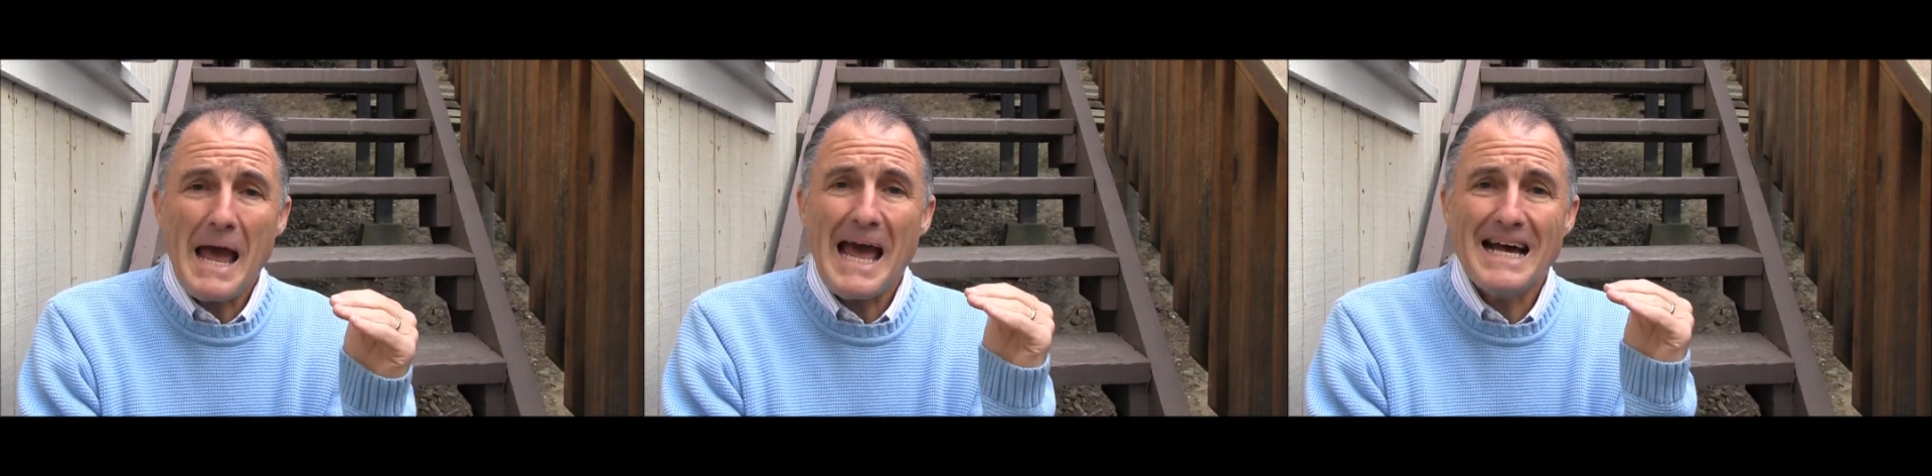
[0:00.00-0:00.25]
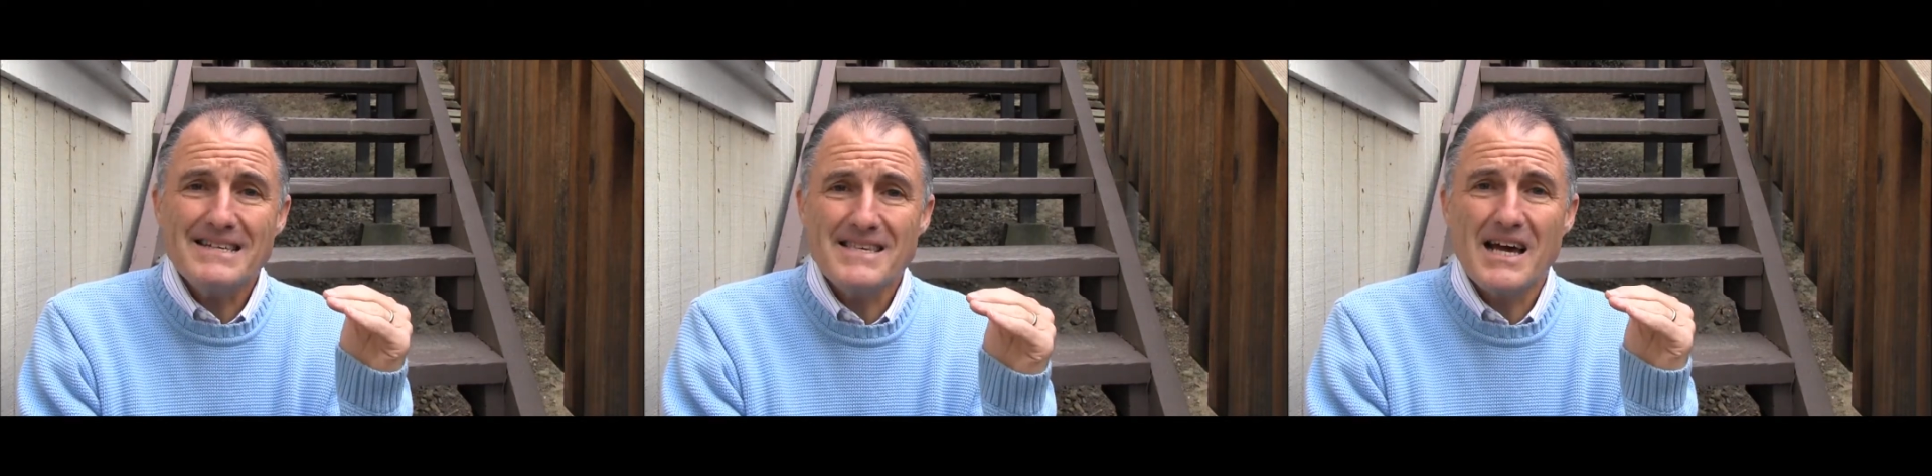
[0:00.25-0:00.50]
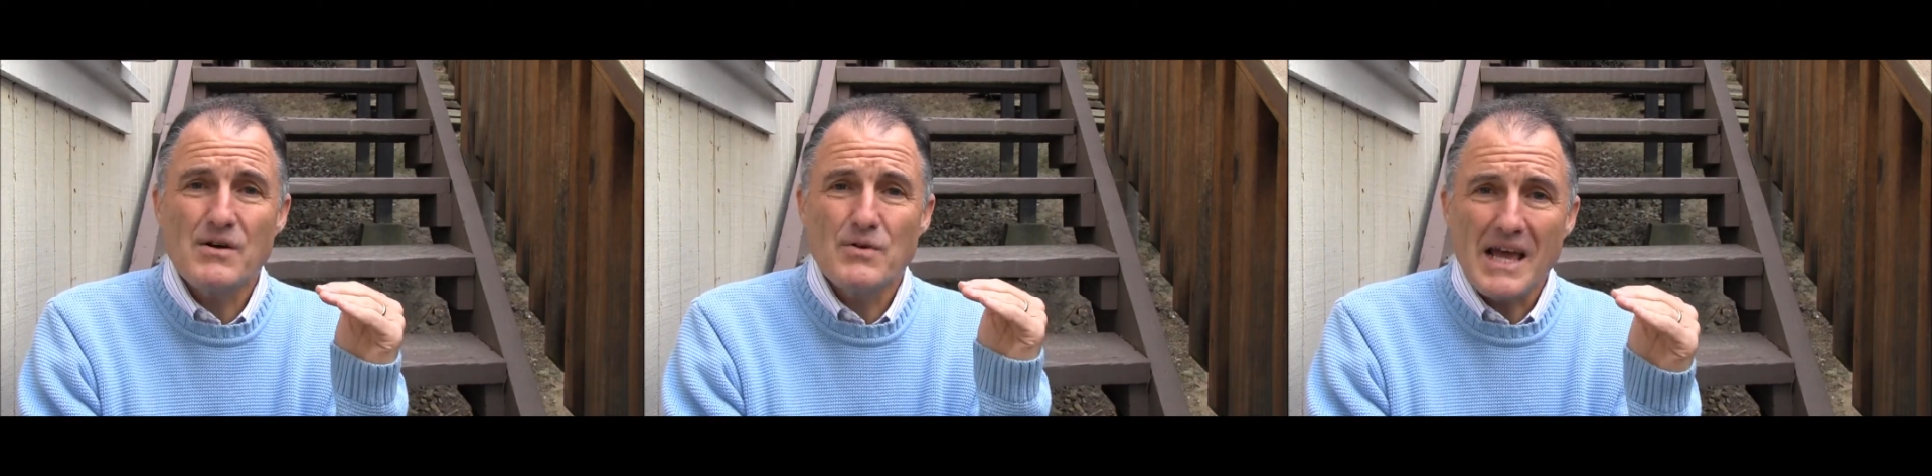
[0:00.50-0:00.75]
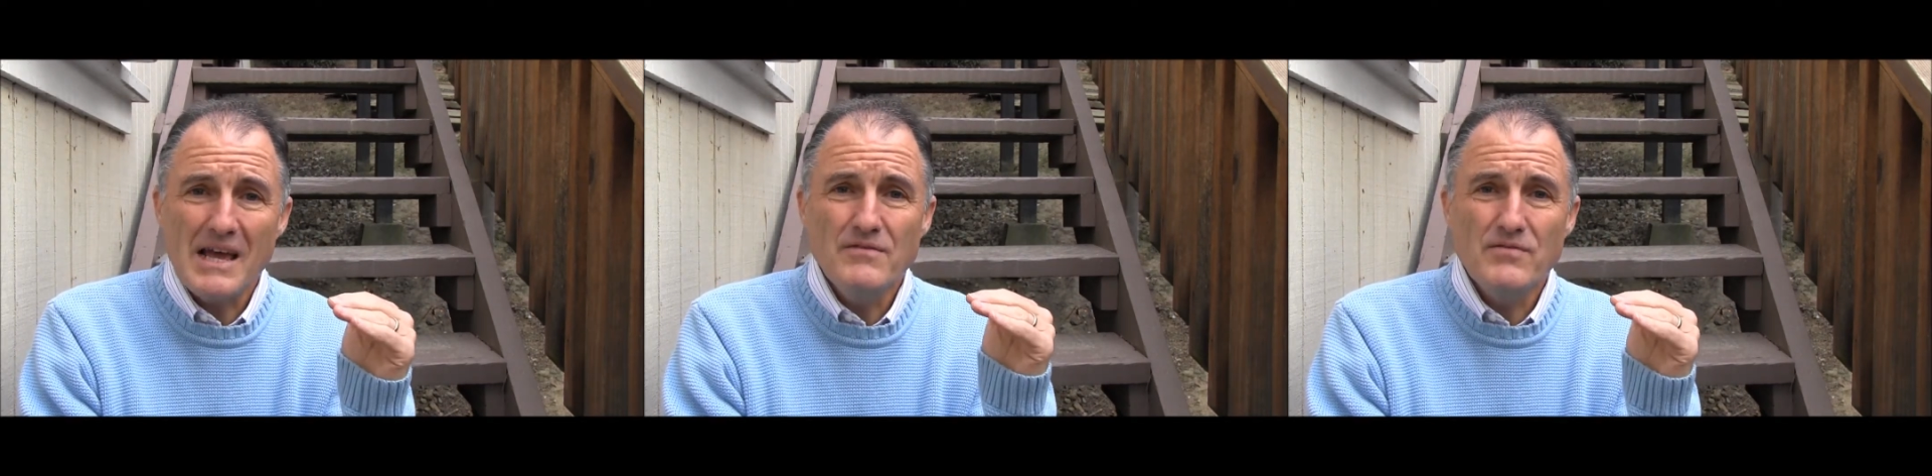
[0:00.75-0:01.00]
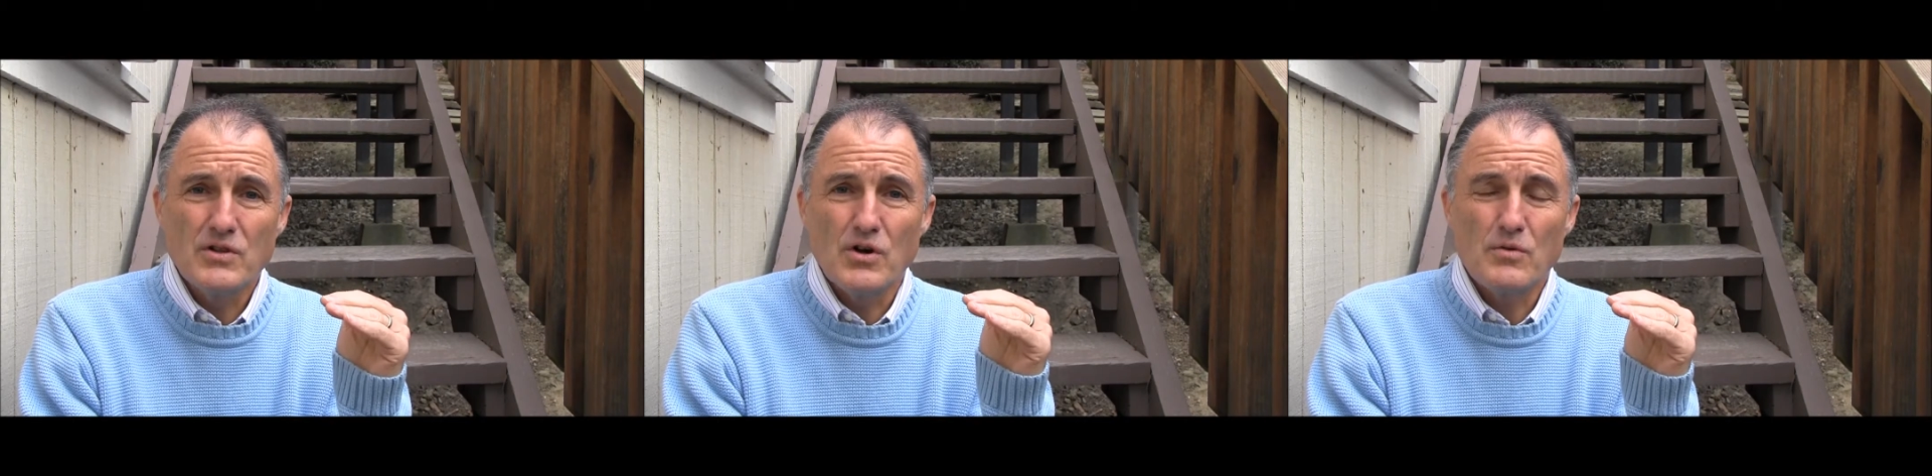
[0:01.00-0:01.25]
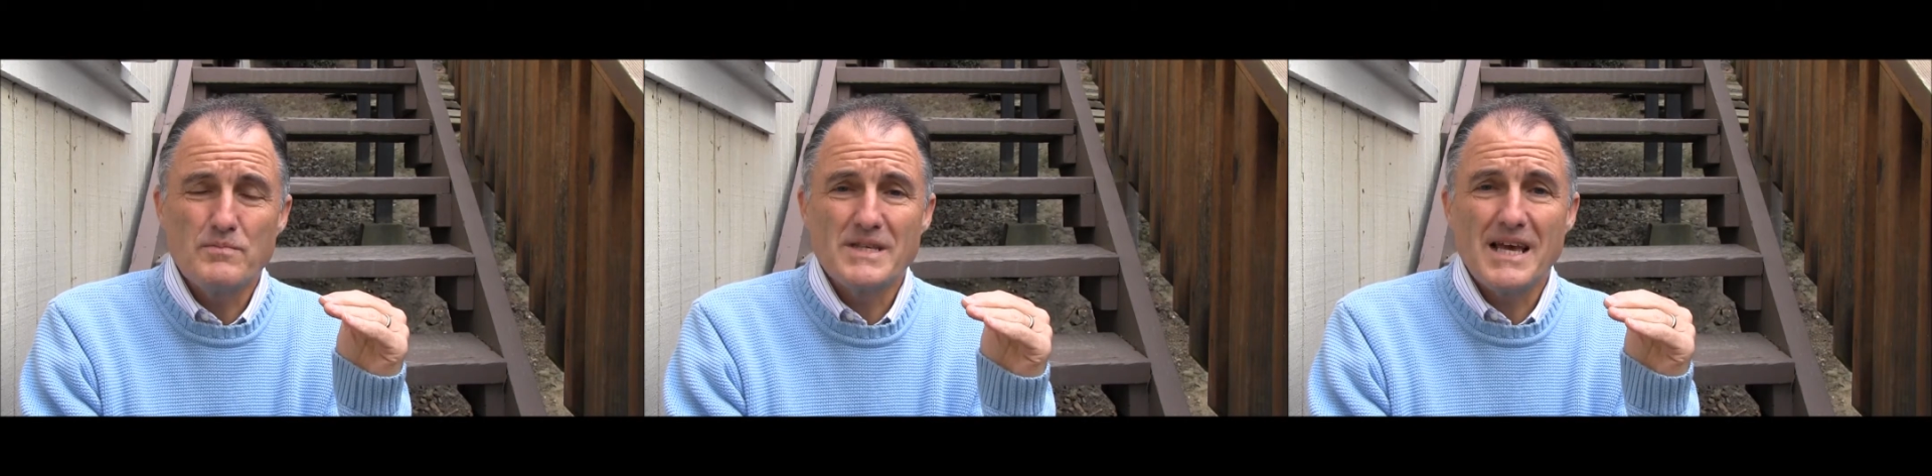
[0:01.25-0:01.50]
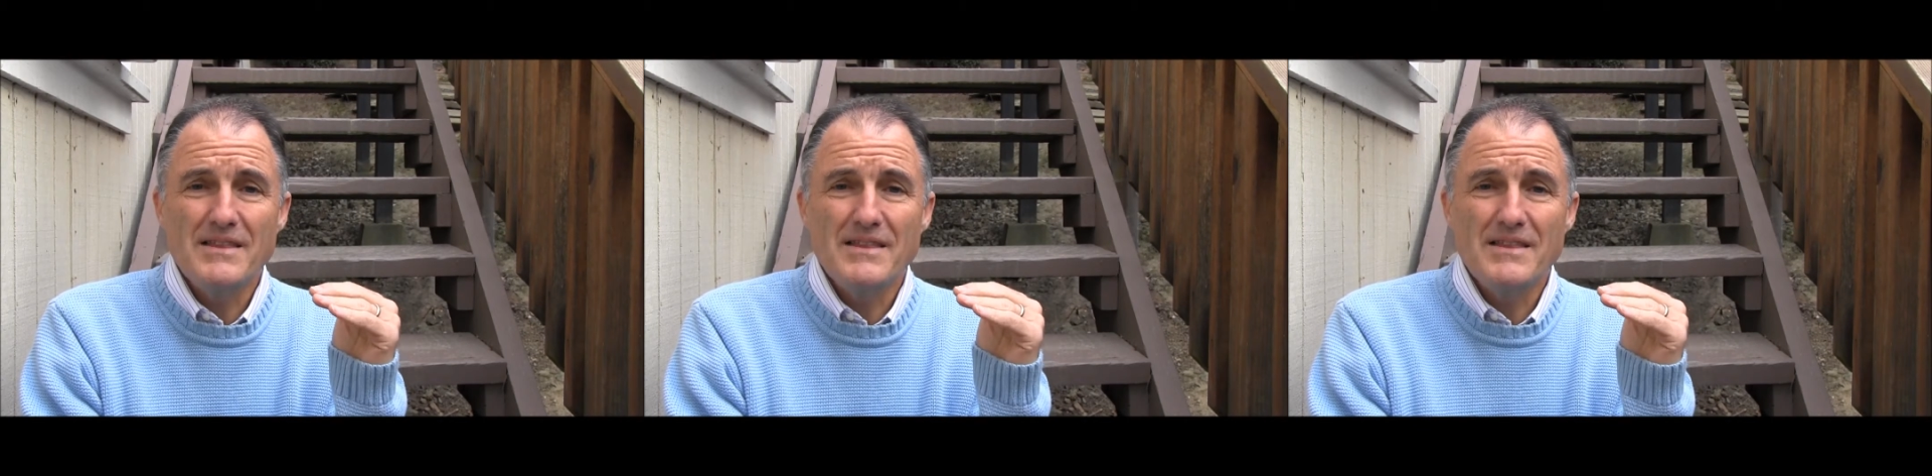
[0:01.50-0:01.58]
pass out envelopes,